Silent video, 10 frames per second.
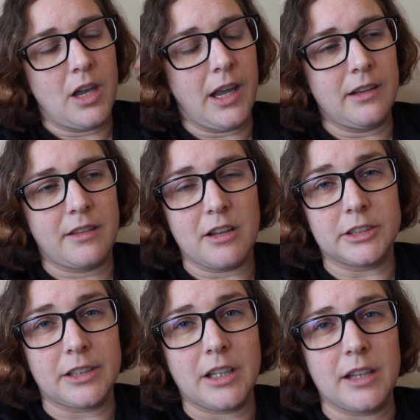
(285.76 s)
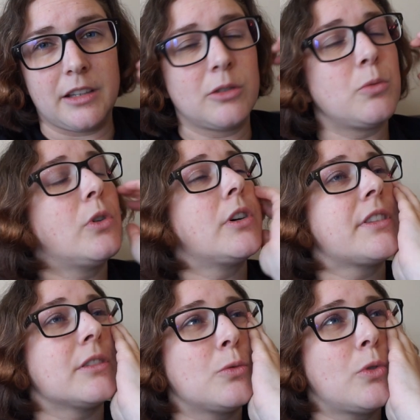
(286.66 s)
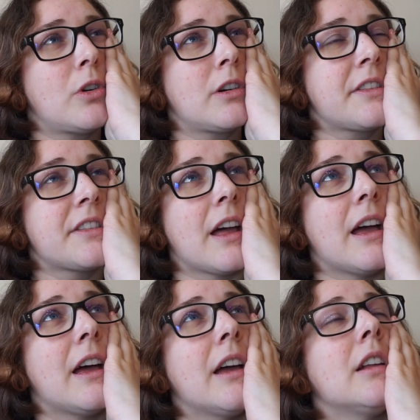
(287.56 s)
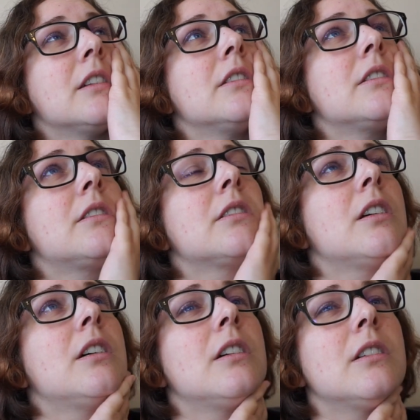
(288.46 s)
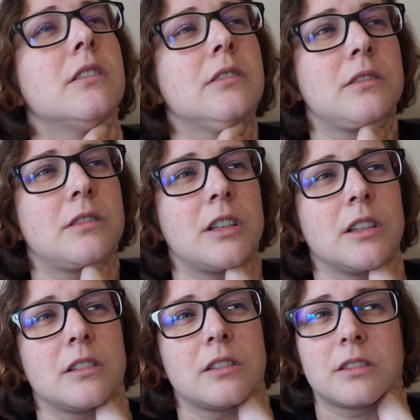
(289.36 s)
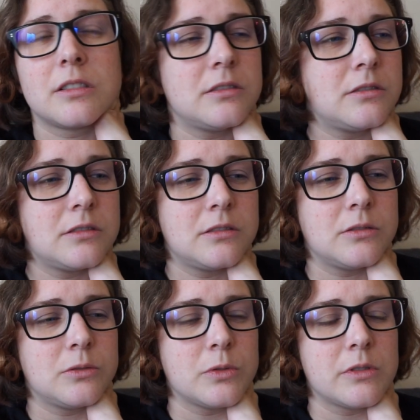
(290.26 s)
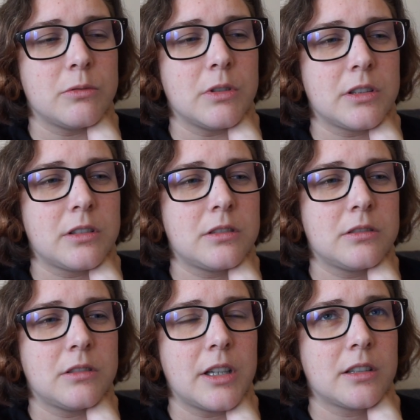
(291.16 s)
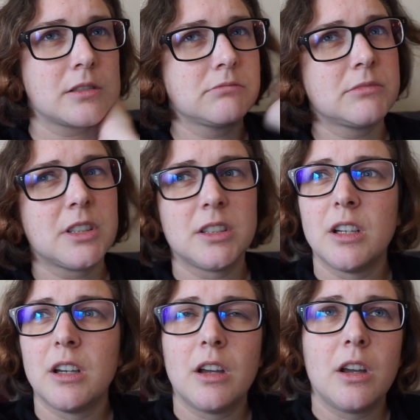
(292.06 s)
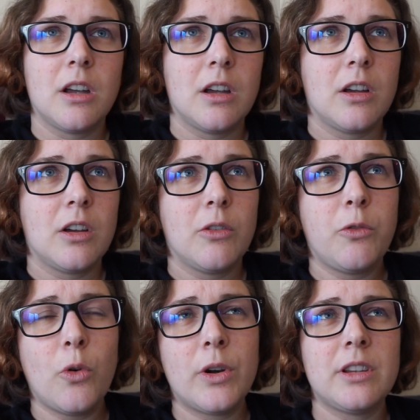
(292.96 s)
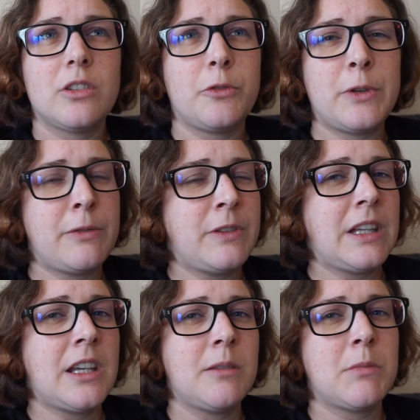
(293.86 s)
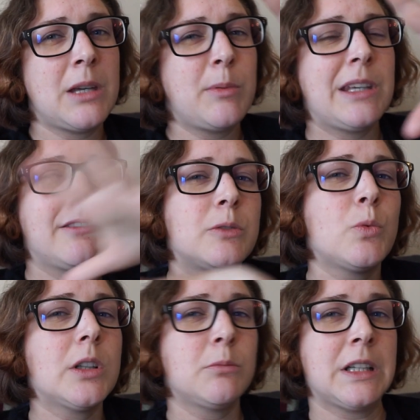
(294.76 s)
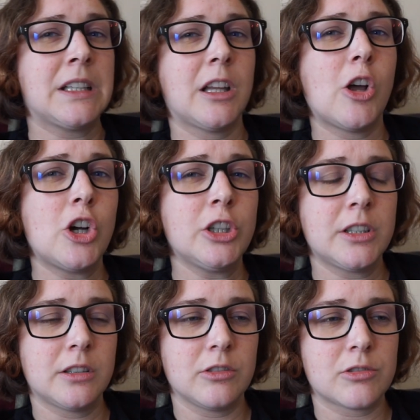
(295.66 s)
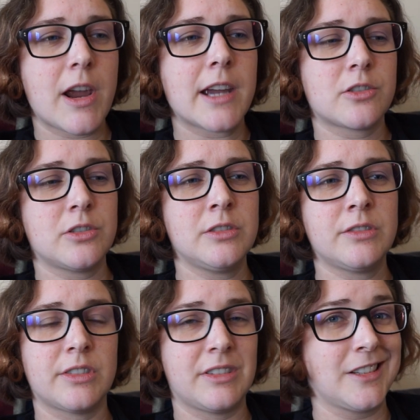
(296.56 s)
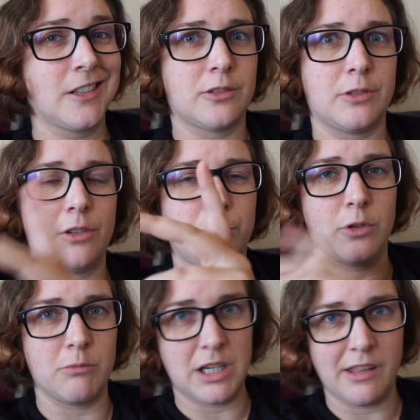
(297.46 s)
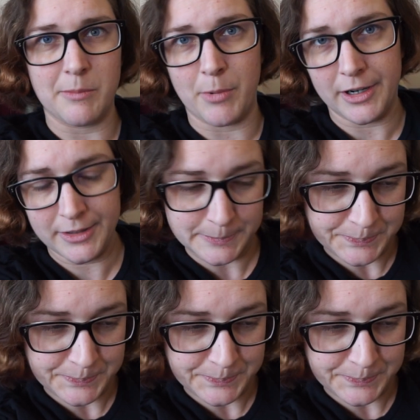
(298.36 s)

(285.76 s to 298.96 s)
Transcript: it started getting worse and worse, and it was what, like 40 to 50, maybe even 1 minute long contractions, still 3 to 4 minutes apart.